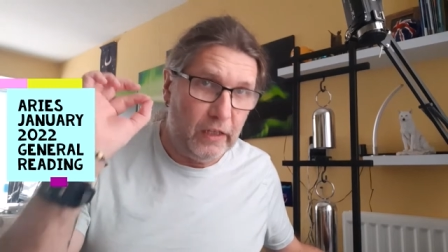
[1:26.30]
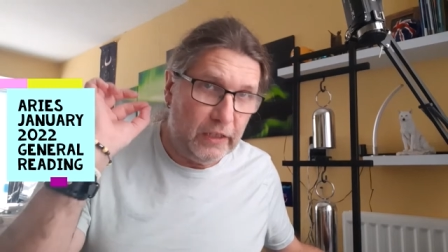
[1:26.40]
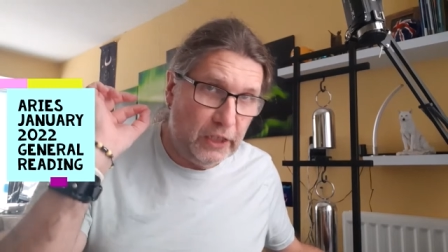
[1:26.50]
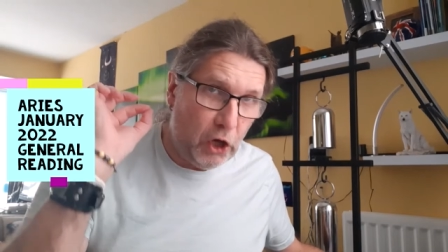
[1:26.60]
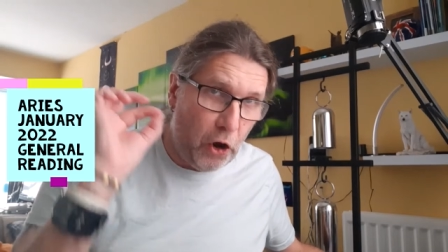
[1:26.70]

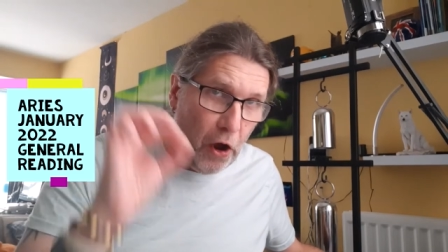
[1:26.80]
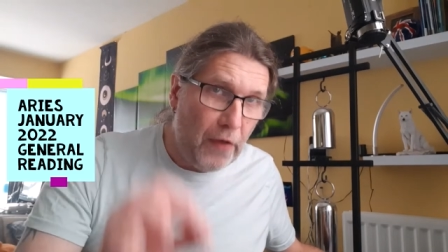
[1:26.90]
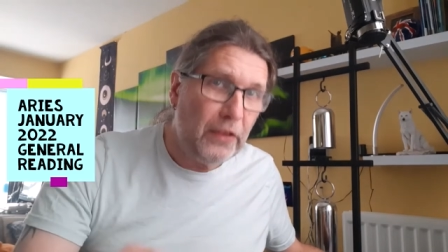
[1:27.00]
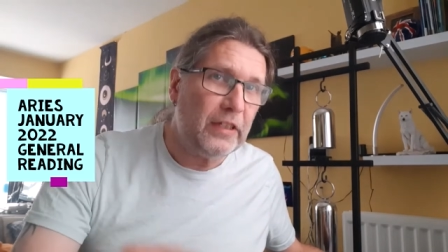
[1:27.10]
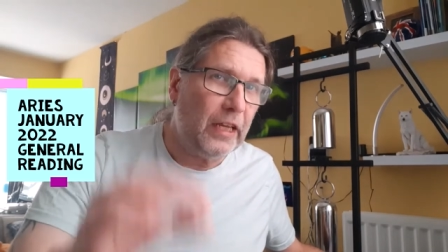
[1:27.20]
the
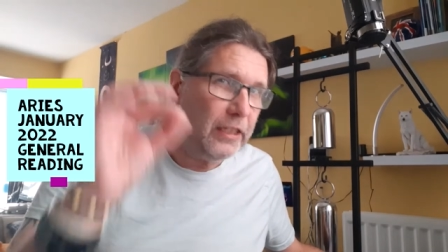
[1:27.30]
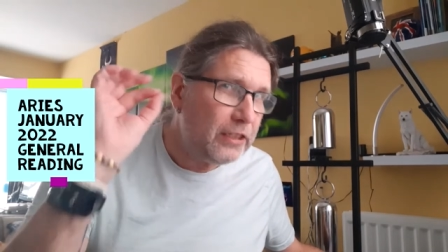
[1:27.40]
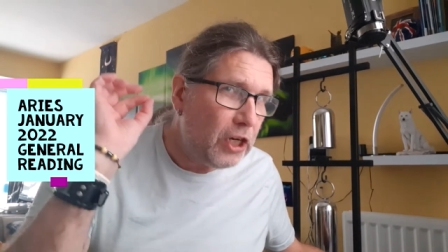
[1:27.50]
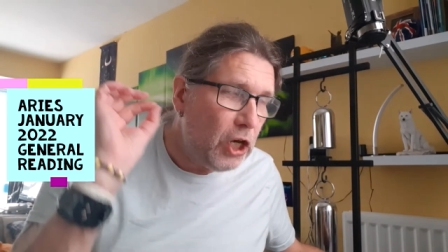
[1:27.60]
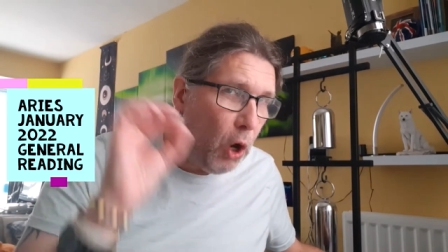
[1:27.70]
Earth is at its
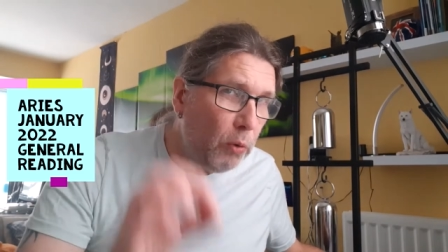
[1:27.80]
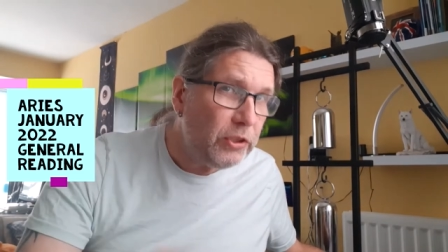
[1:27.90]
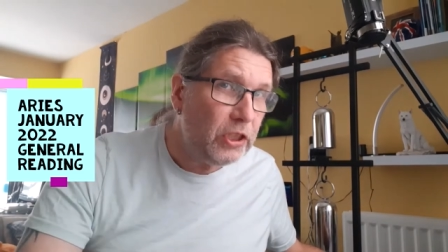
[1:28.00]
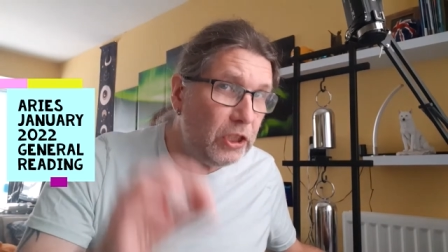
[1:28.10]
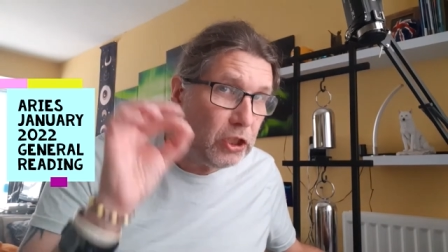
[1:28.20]

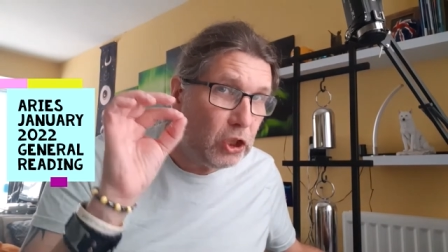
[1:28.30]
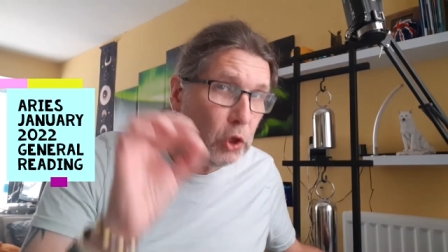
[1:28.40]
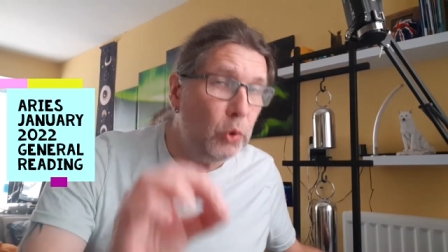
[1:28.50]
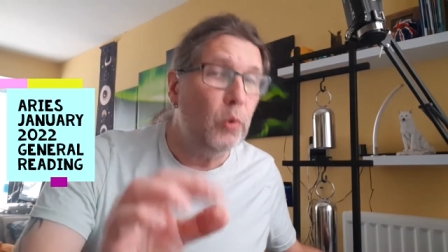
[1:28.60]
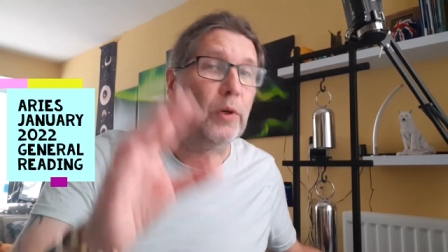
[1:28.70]
closest
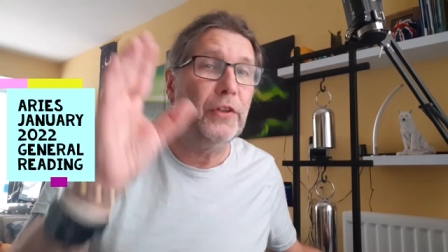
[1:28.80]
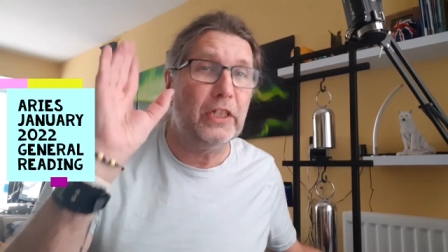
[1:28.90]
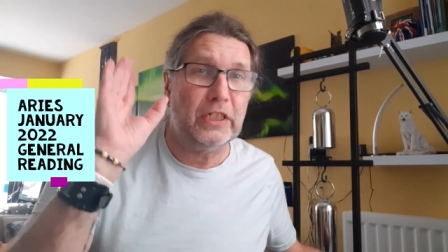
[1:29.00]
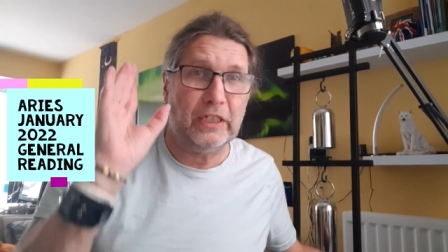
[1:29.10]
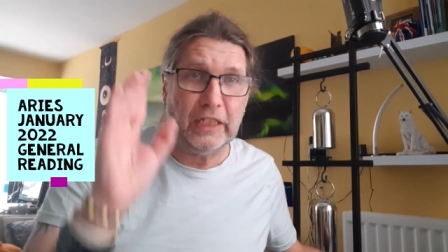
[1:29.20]
to the
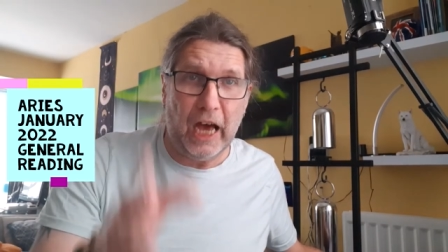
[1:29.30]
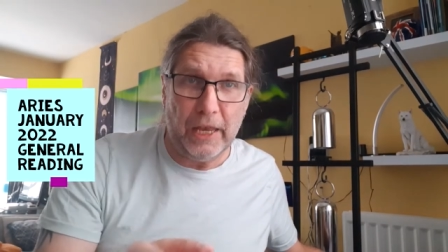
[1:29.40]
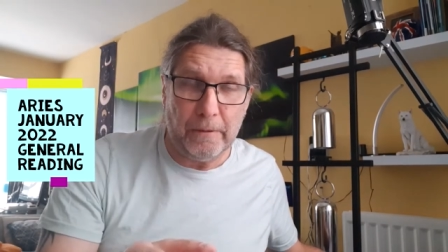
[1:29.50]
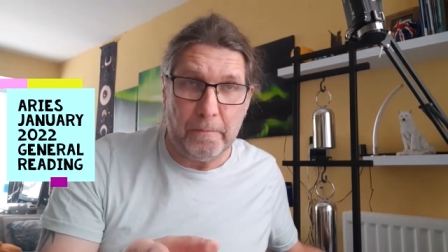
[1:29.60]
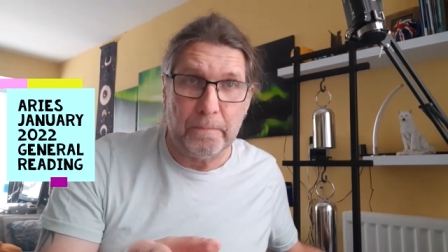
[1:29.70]

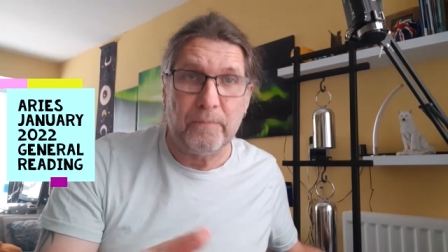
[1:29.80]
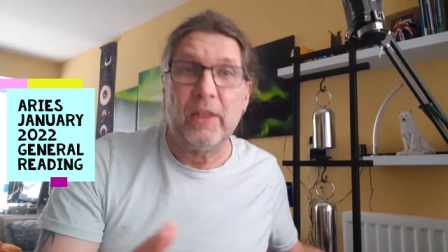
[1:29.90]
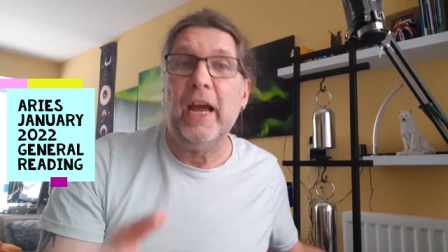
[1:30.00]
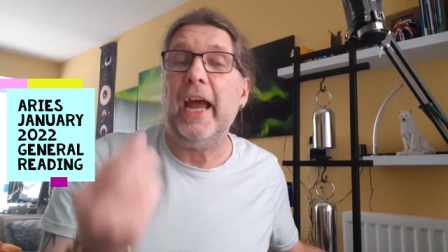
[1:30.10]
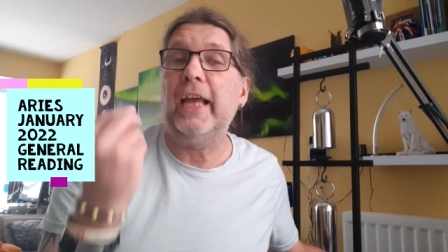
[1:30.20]
Sun,
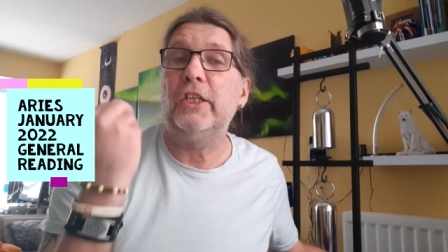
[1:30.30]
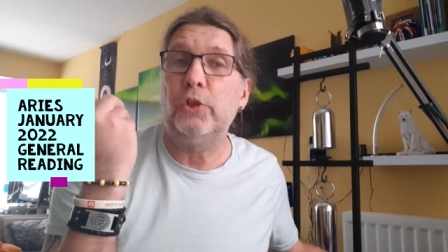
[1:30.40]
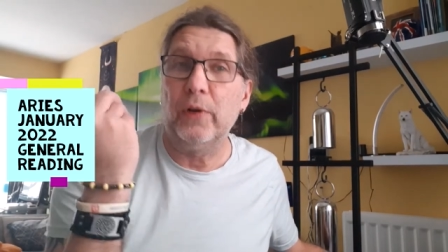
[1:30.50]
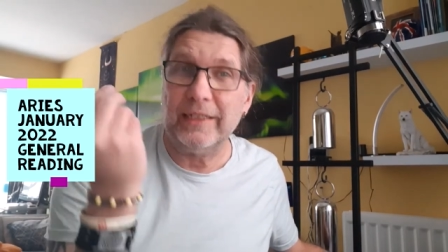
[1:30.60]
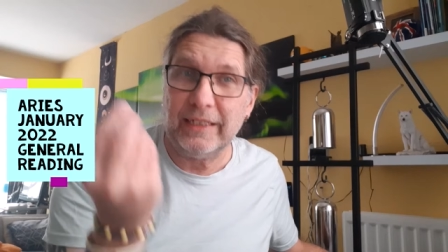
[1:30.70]
and
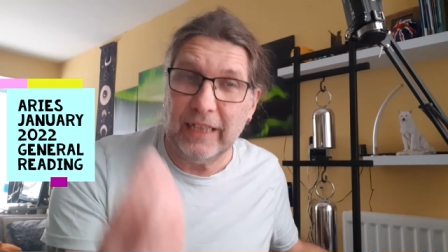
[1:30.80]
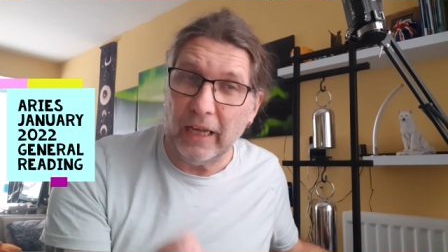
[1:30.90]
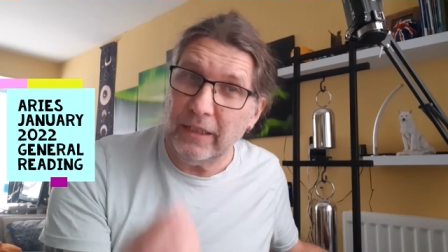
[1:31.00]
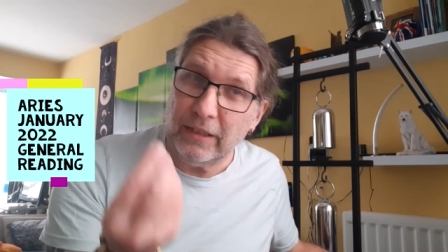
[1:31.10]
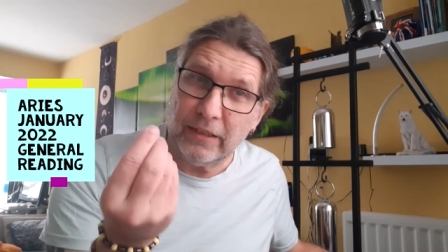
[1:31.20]
your
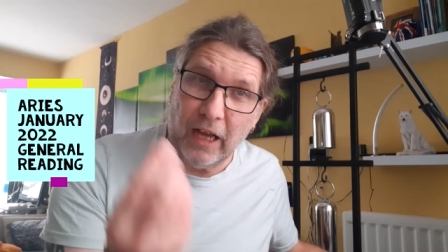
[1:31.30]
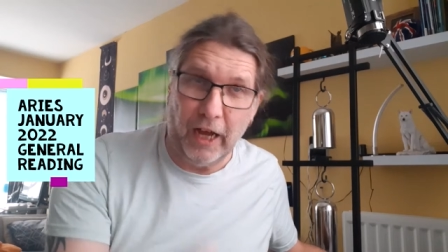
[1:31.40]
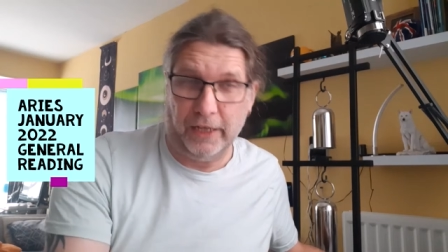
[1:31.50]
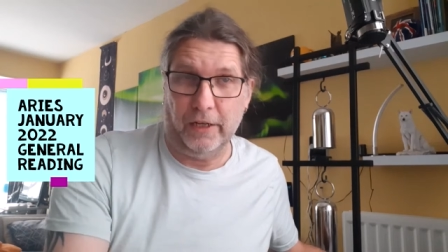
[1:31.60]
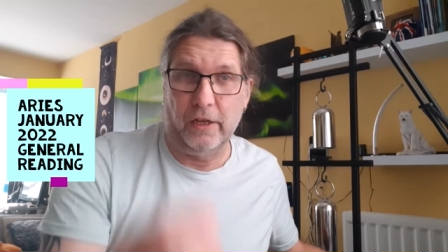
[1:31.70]
sun
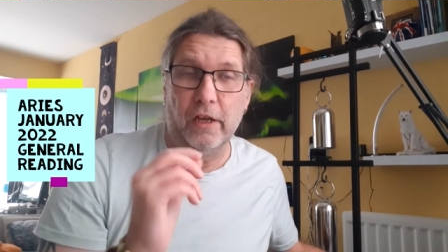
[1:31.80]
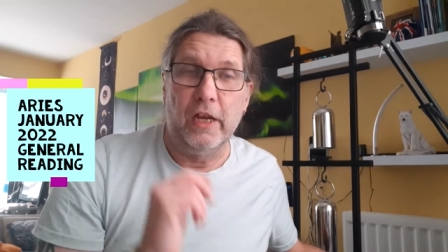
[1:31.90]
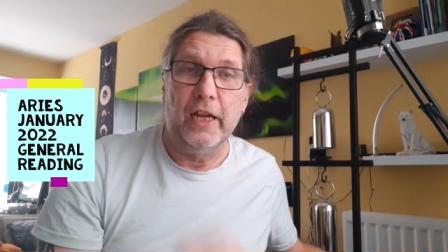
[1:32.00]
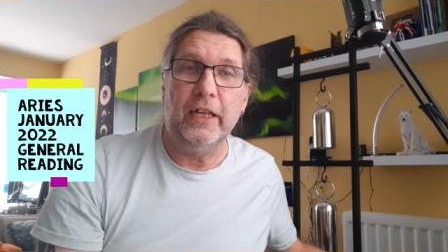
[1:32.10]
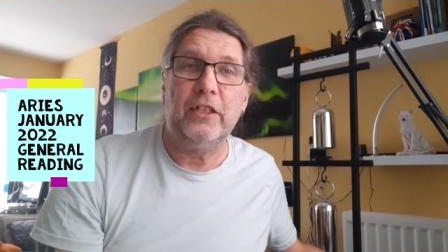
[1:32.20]
sign
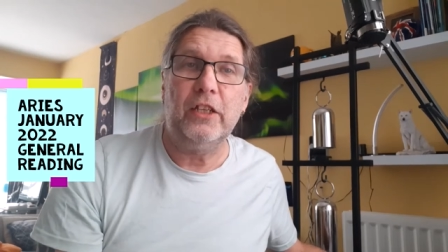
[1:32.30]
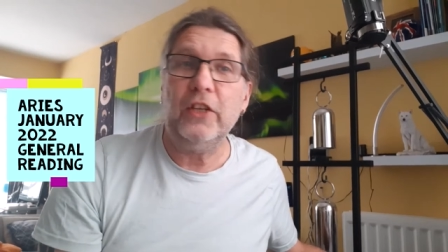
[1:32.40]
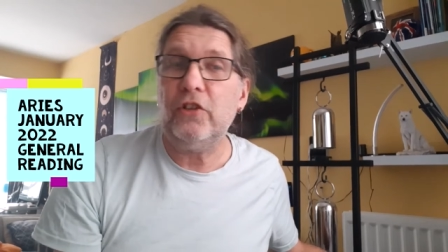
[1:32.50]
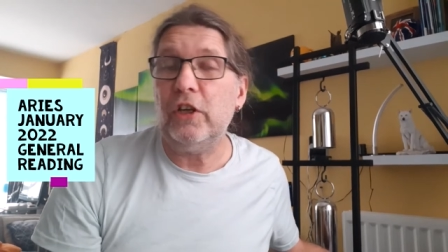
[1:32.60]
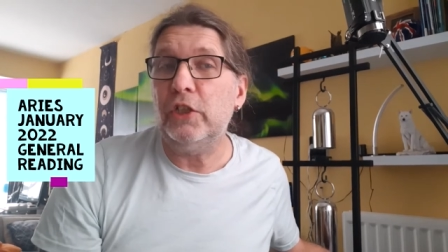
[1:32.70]
is
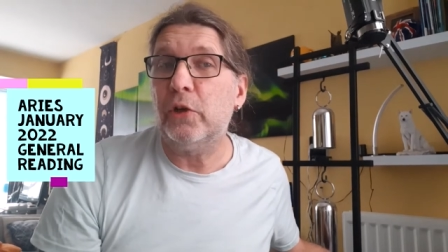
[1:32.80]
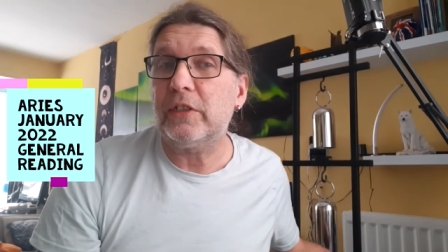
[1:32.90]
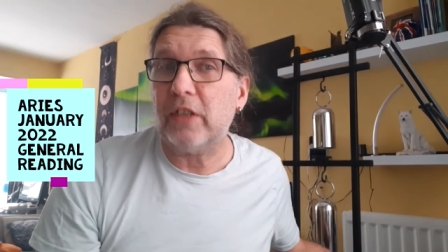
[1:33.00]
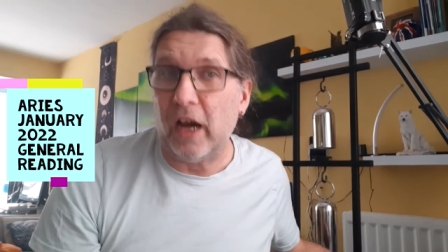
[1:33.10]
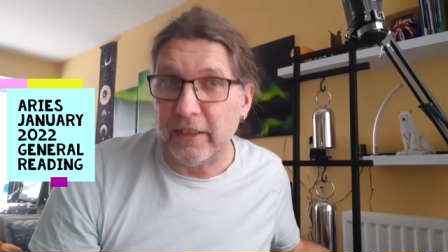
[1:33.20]
literally your
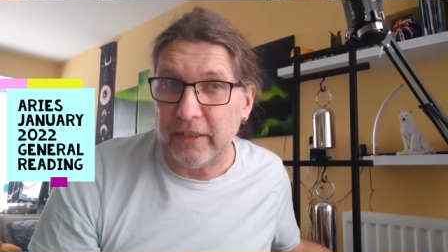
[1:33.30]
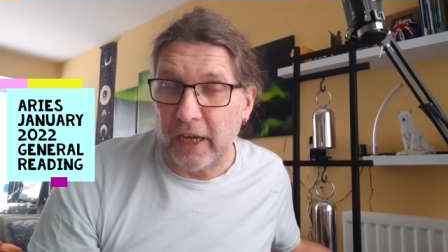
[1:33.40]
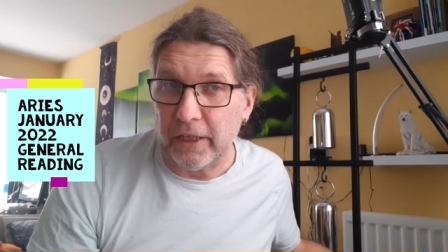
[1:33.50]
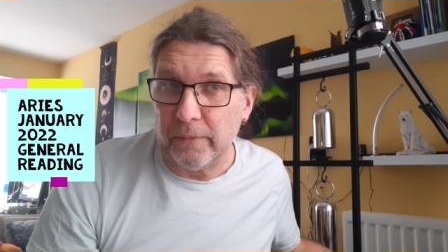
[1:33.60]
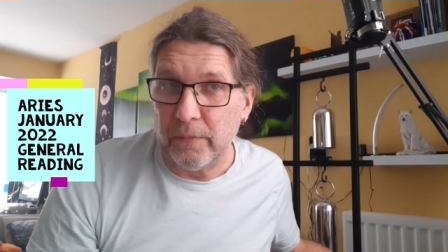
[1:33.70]
star
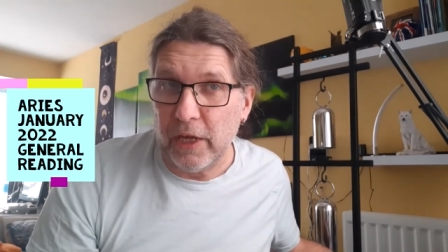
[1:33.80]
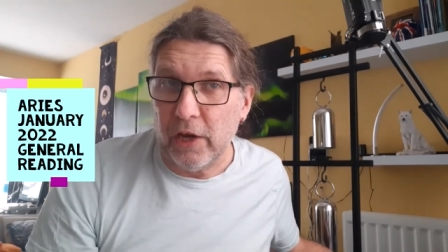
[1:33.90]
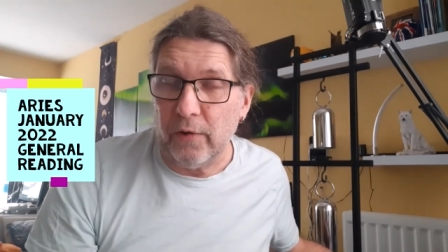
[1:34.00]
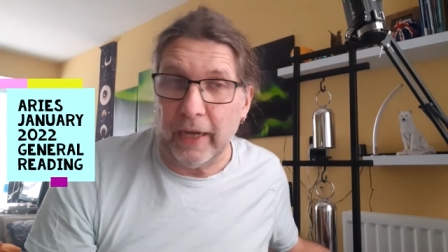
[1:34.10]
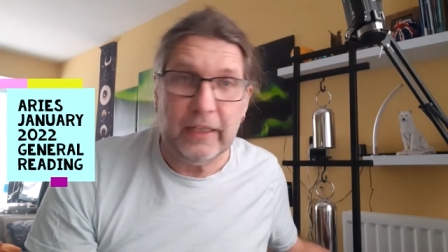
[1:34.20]
sign,
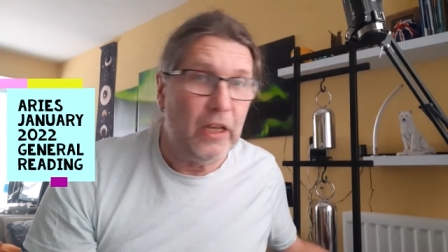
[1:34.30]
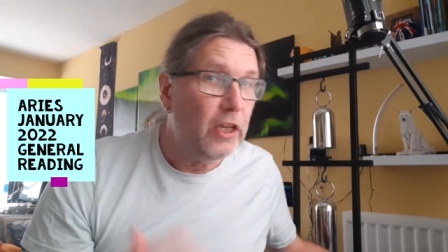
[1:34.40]
right?